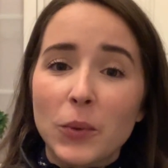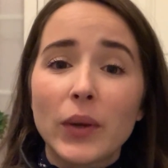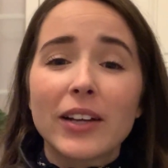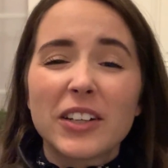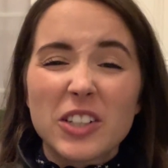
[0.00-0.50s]
So
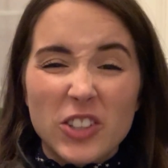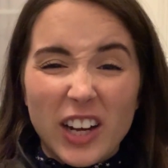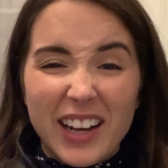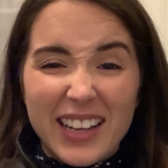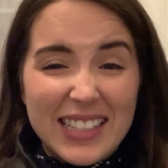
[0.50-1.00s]
we are gonna
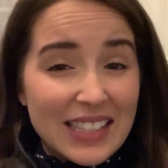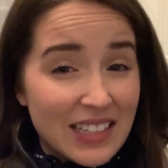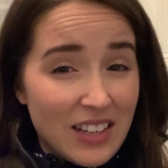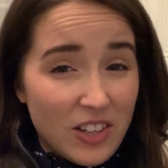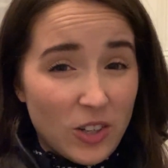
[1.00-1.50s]
try and
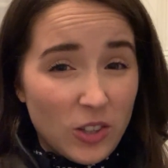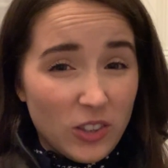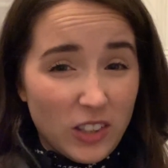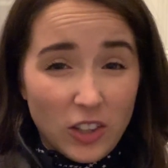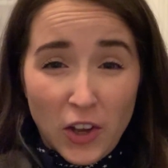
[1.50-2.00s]
sneak
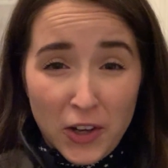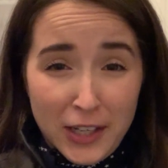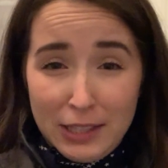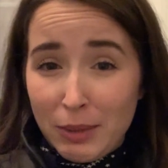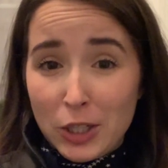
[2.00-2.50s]
y'all
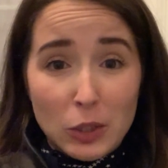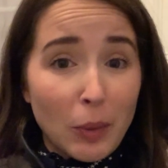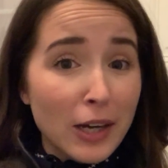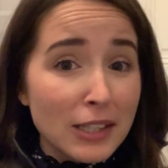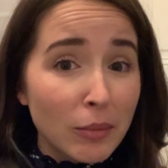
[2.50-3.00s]
along as much as
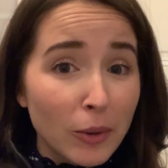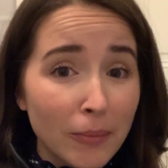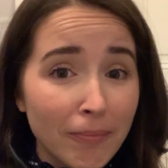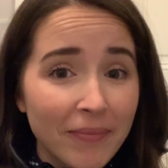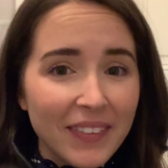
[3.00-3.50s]
possible